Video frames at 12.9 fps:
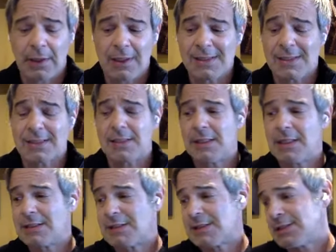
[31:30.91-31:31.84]
It's
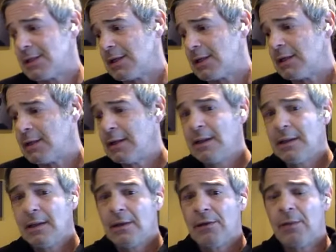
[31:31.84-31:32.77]
it's uh,
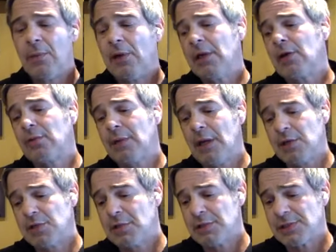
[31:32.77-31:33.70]
the money
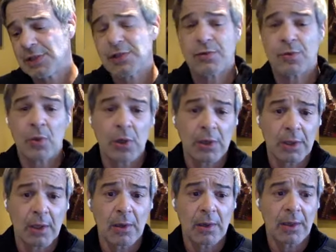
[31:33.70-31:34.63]
creation is
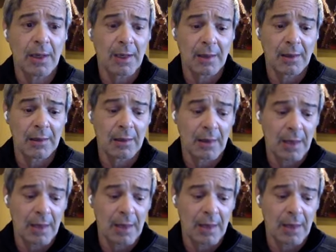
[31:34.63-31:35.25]
extraordinary and